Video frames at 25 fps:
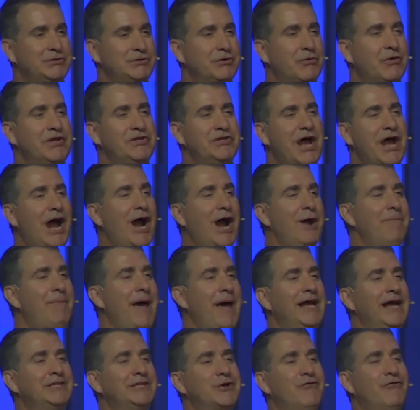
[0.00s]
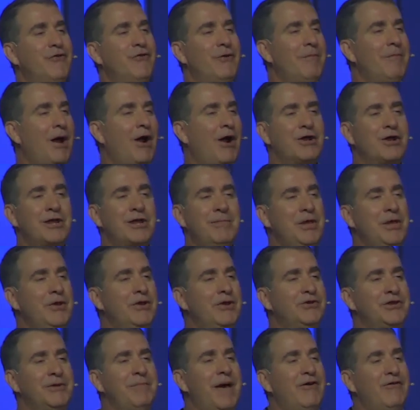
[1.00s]
a retired pastor from our
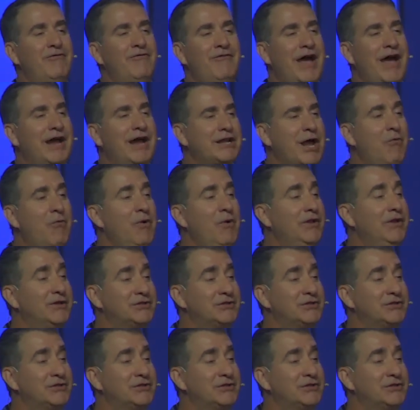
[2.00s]
community. Matter of fact, I went to